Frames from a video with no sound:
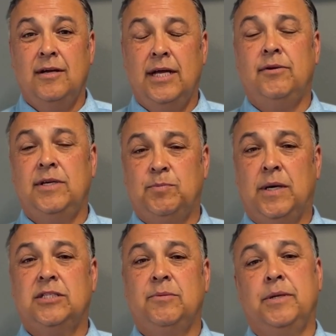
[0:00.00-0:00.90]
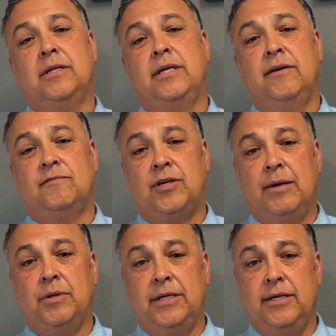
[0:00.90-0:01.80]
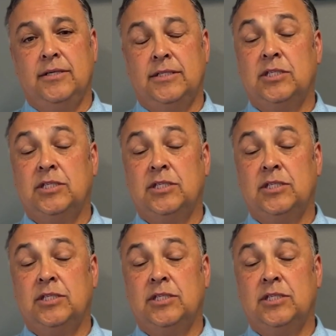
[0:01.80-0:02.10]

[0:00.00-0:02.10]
and the responsibility of tribal leaders,